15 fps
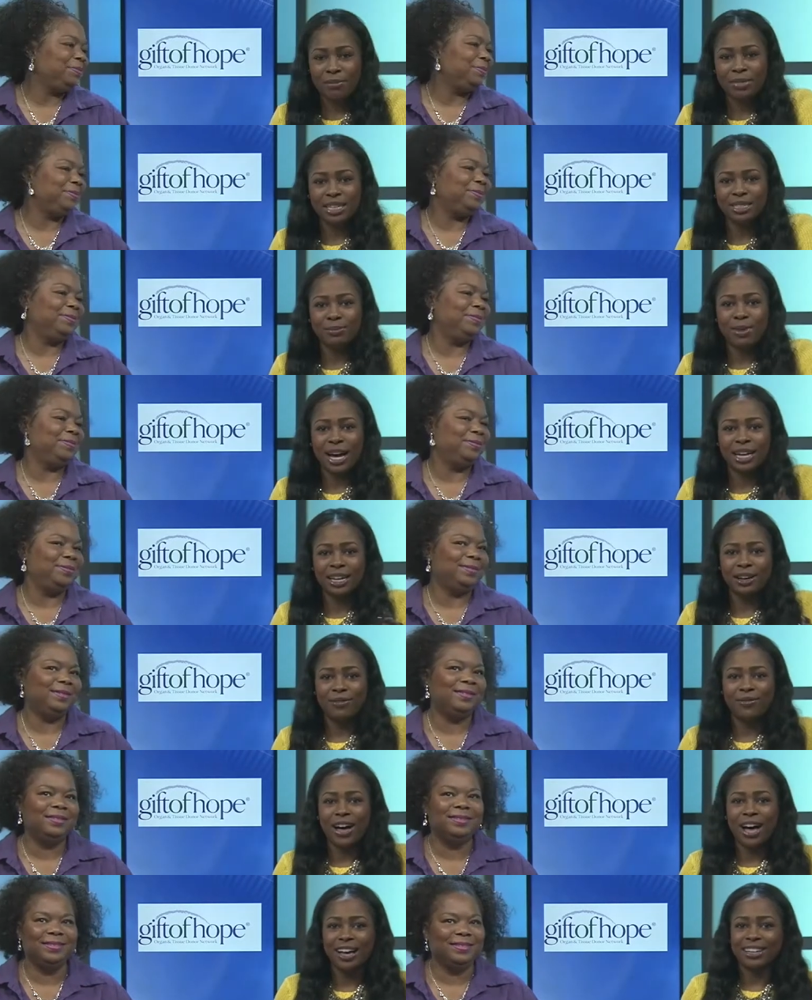Speaker 1: Miss Monica
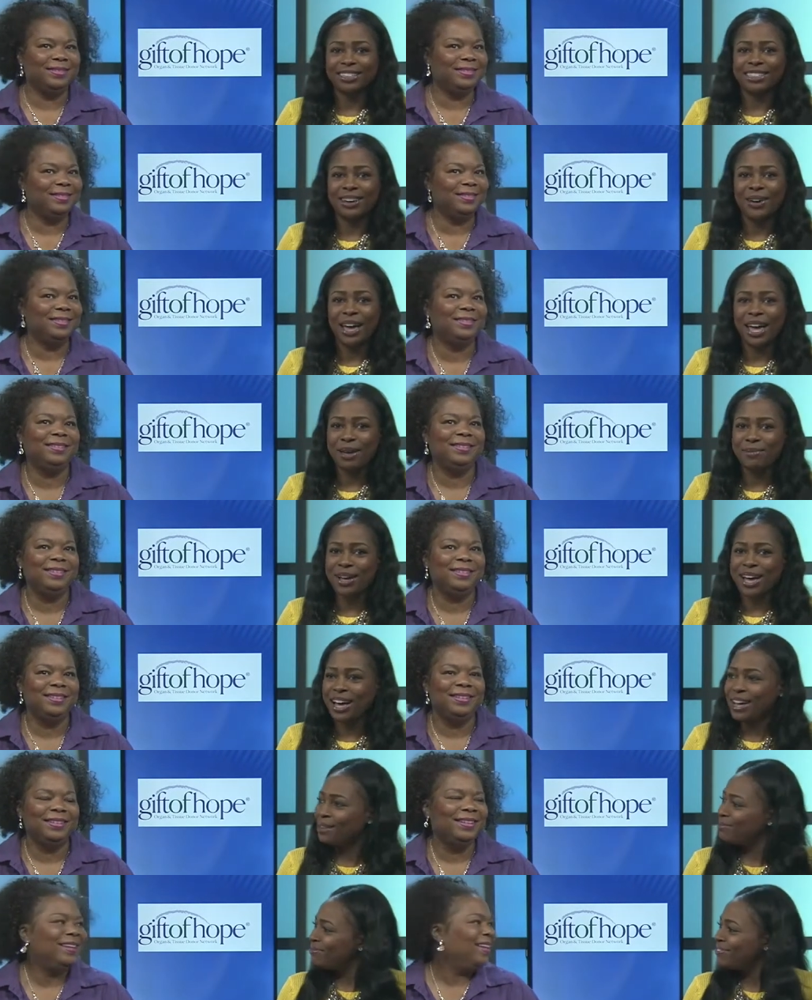Fox. So hey,
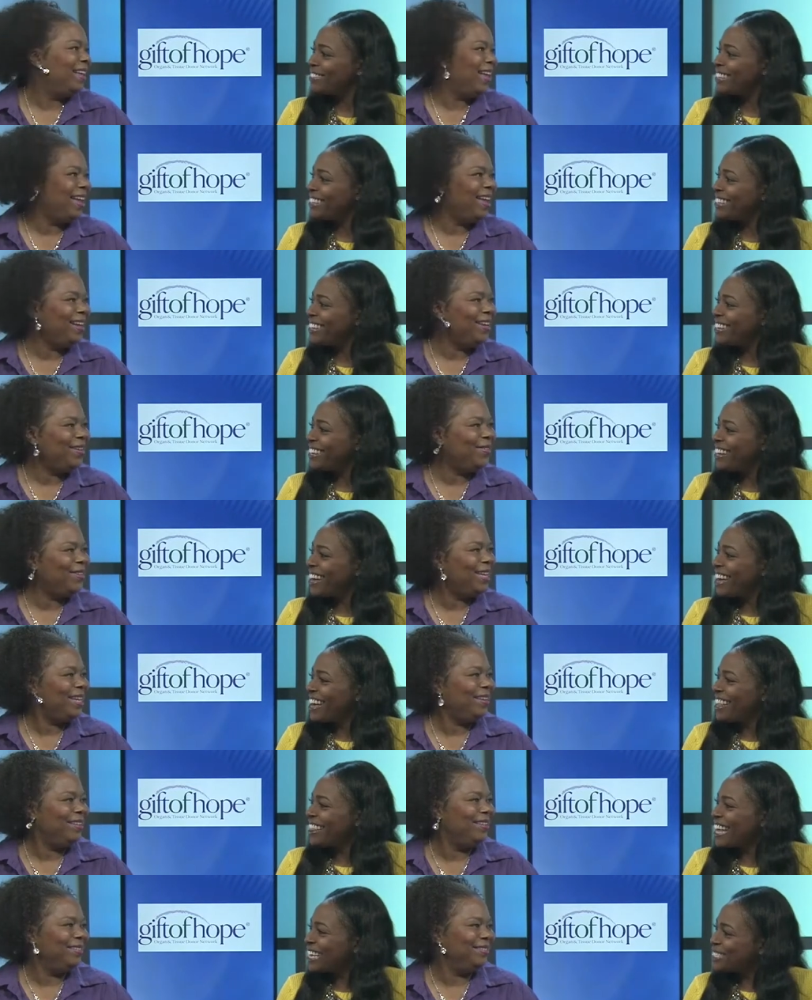Mom. Hey, Marie.
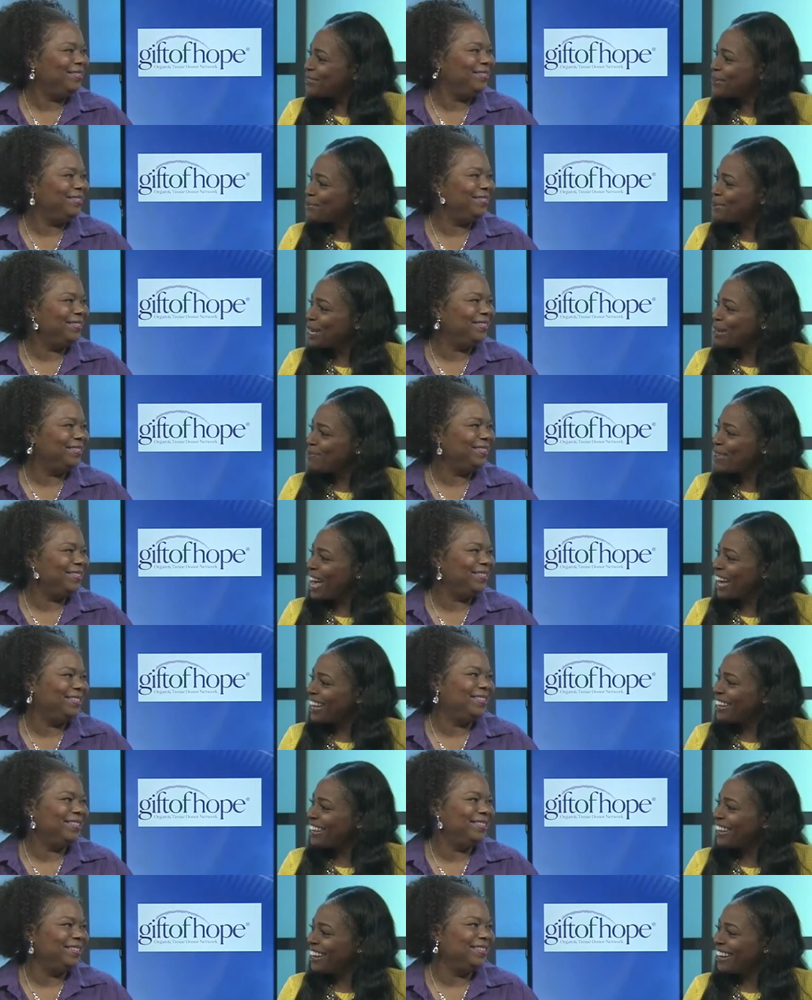Thanks for being back
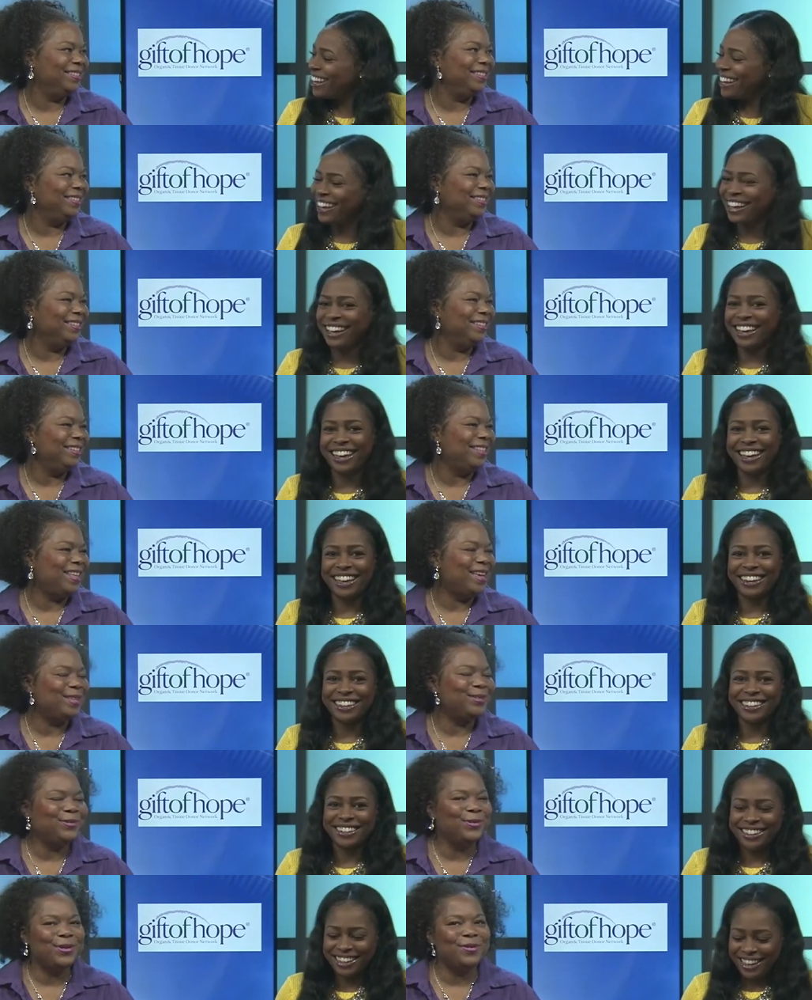again.
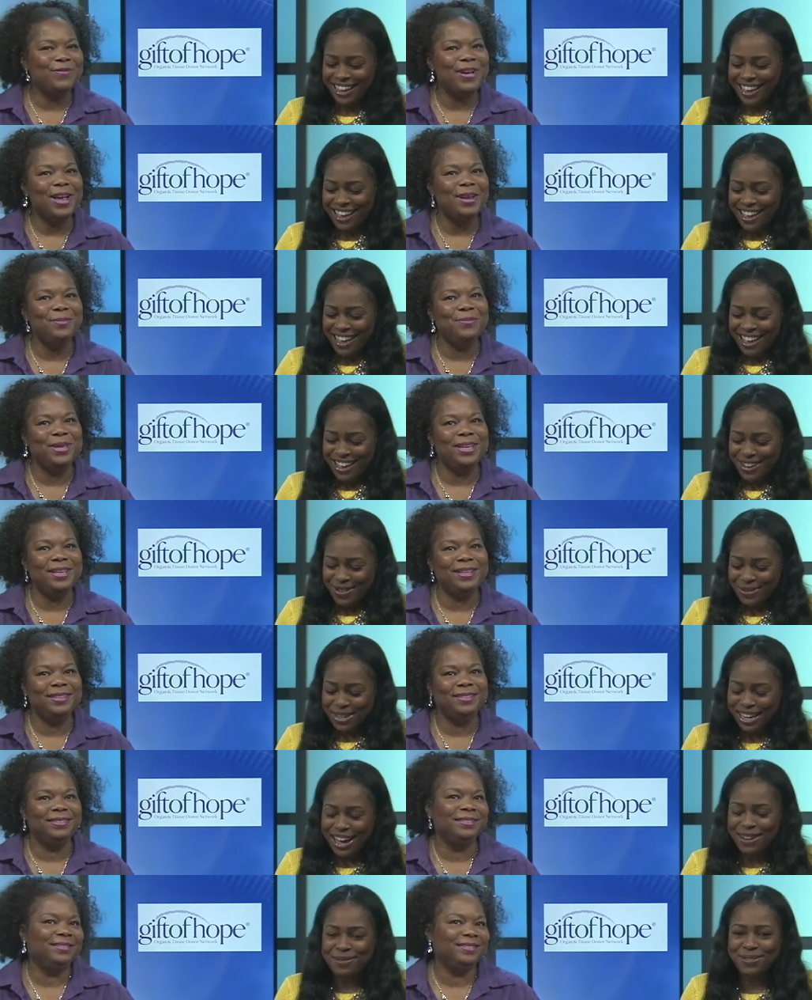Thanks
Speaker 2: for inviting me.
Speaker 1: We
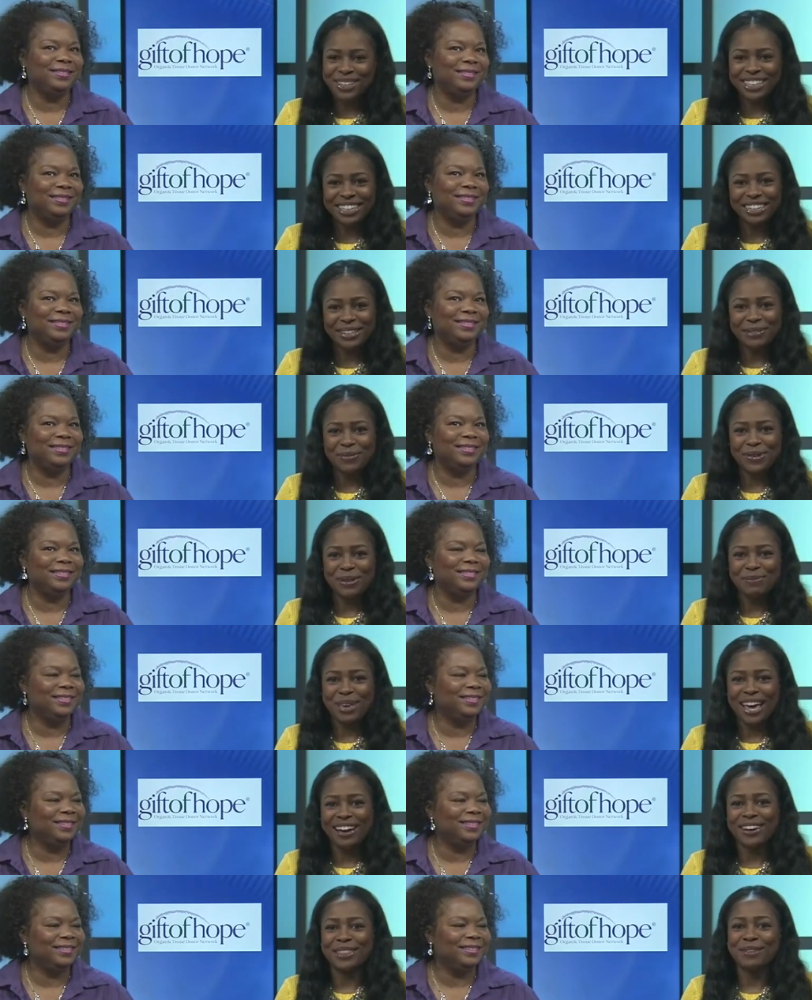got really good
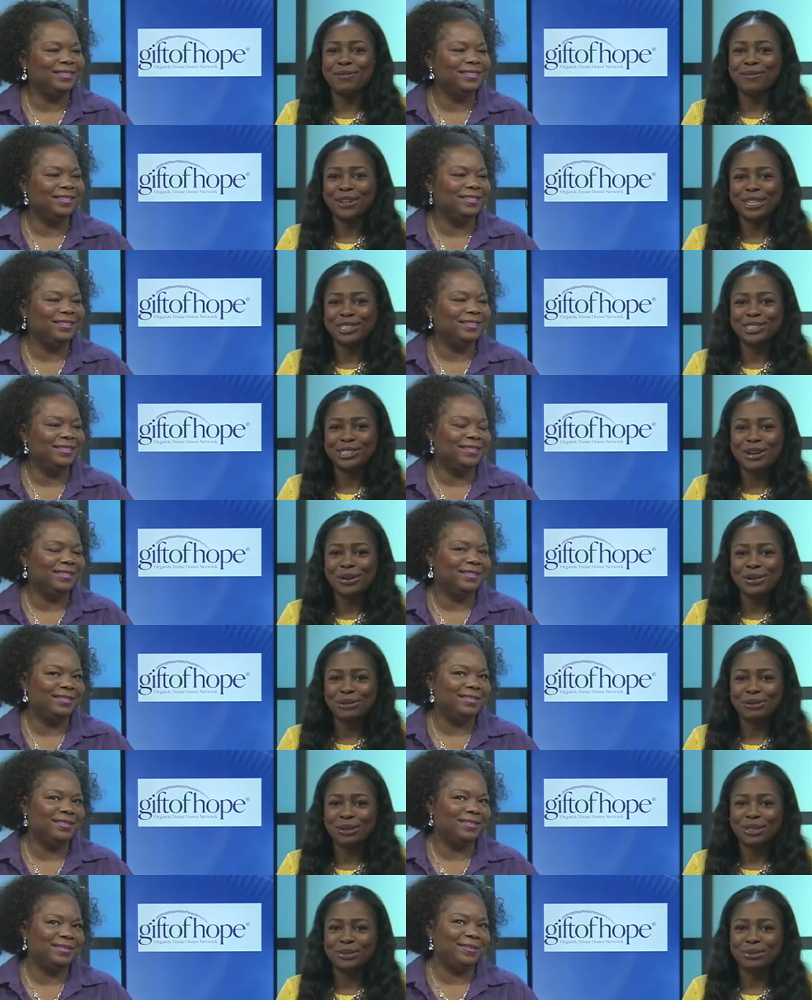feedback on the first show in
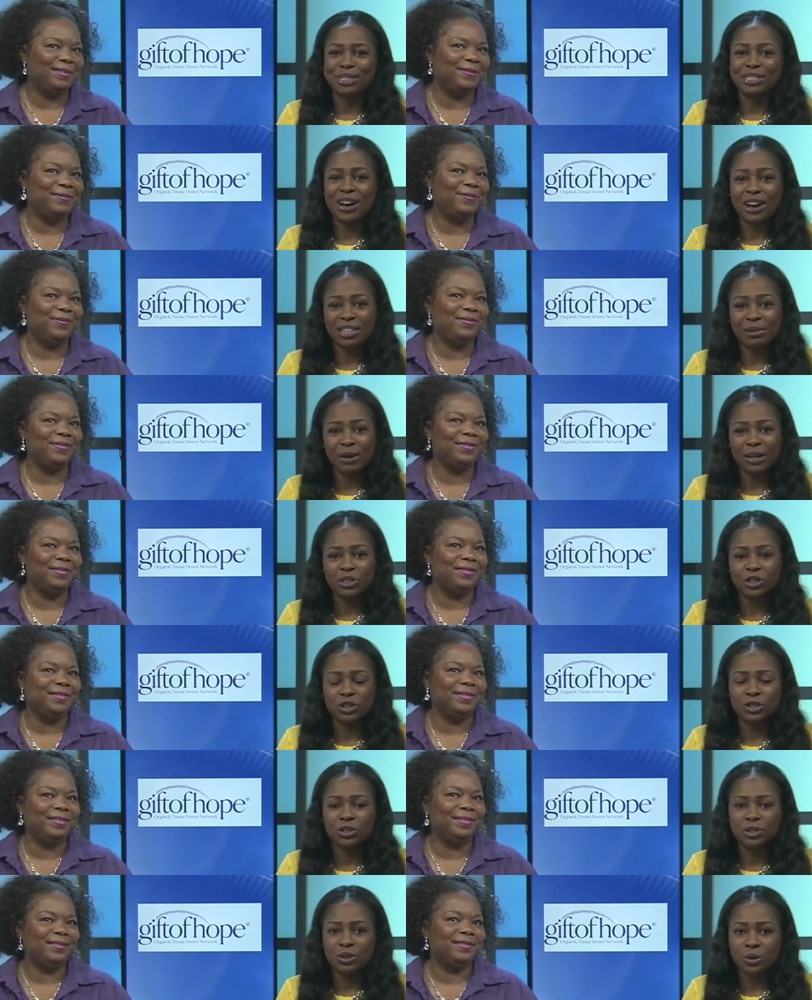which we talked about your
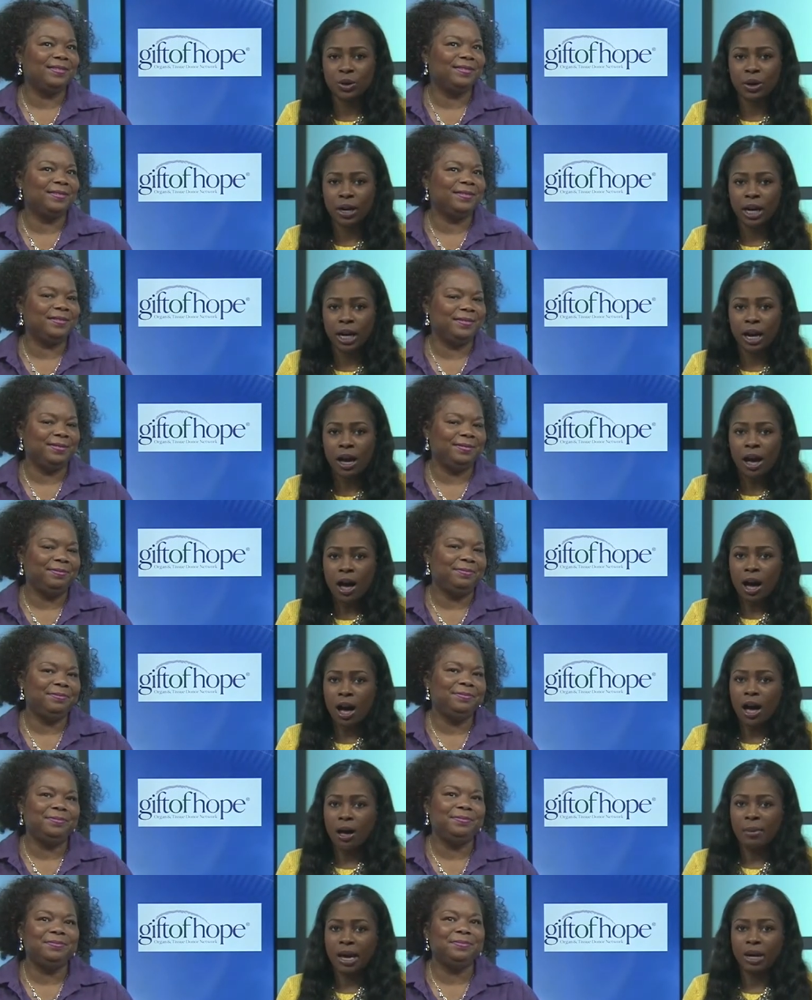story.
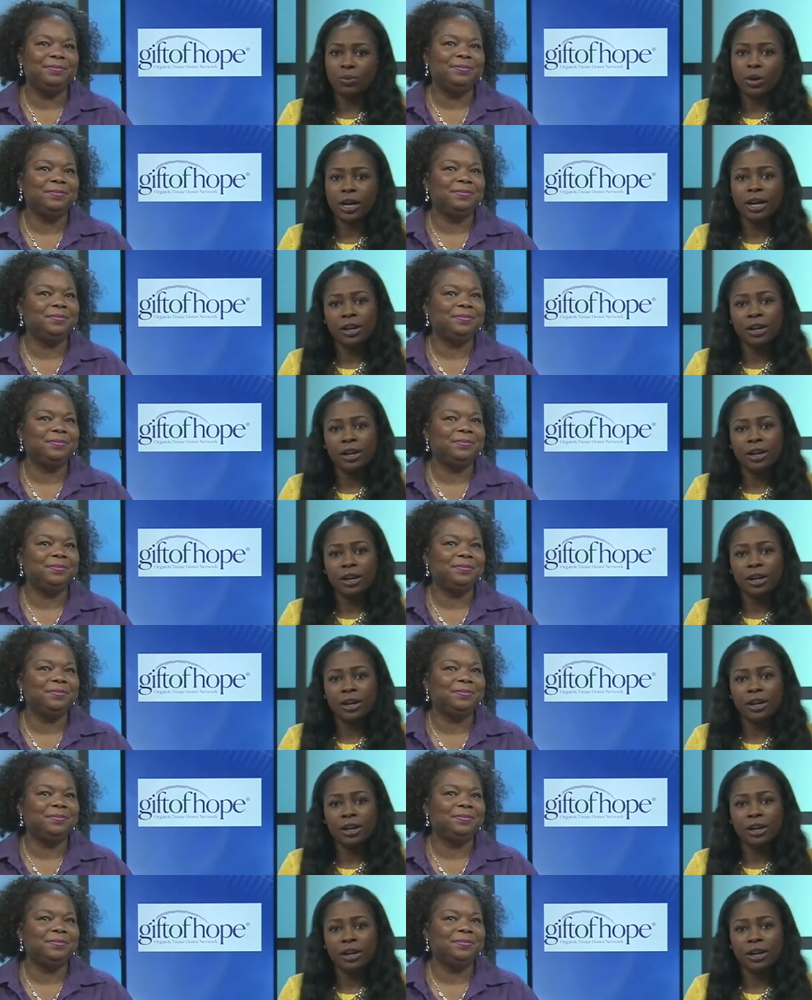Um, and we're here